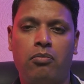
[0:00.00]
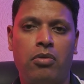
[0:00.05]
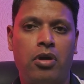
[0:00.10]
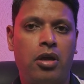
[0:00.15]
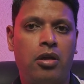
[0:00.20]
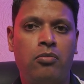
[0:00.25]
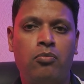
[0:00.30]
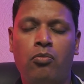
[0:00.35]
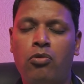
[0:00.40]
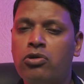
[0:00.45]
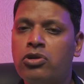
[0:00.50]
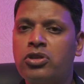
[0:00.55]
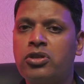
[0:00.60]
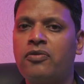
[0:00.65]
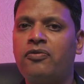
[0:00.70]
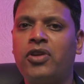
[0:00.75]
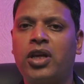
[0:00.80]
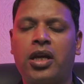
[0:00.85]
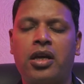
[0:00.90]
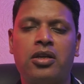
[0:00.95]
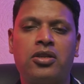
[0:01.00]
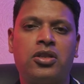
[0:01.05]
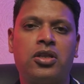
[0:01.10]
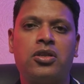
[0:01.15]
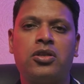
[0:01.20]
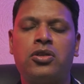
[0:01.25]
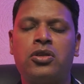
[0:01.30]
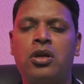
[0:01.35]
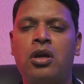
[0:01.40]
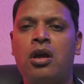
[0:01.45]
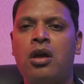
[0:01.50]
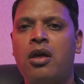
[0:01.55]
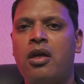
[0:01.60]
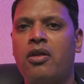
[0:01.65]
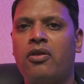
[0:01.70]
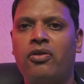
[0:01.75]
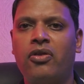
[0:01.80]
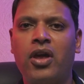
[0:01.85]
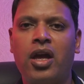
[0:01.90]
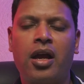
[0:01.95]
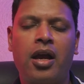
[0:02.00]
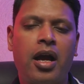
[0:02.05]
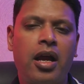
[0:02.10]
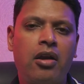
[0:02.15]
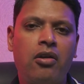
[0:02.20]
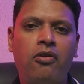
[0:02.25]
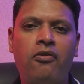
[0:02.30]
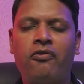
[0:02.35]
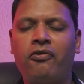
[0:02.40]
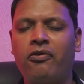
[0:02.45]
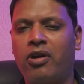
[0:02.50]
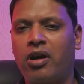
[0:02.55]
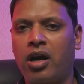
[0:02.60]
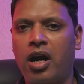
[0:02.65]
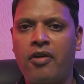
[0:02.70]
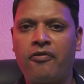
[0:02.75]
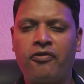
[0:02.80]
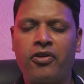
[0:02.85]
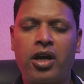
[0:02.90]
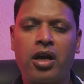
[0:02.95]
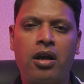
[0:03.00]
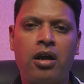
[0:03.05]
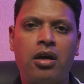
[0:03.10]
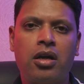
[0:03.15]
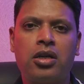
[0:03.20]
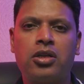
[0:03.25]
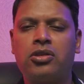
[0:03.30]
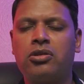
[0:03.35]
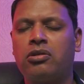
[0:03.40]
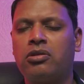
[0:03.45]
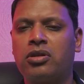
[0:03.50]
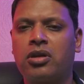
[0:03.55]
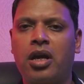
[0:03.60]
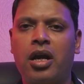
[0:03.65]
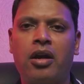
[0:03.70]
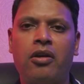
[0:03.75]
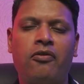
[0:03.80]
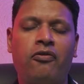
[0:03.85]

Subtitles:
in most of the cases the kind of graphic cards or kind